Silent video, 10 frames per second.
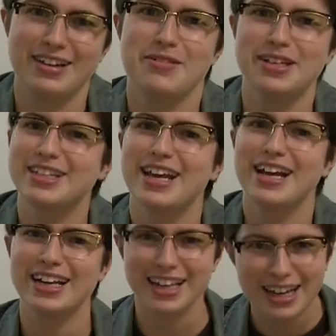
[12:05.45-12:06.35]
It was
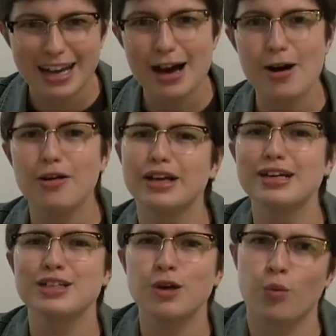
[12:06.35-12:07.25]
like, oh,
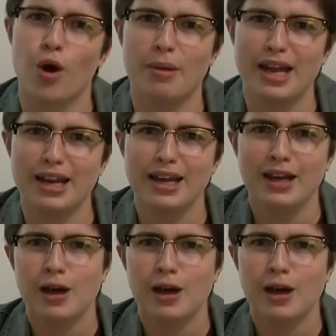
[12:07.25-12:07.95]
here's a woman.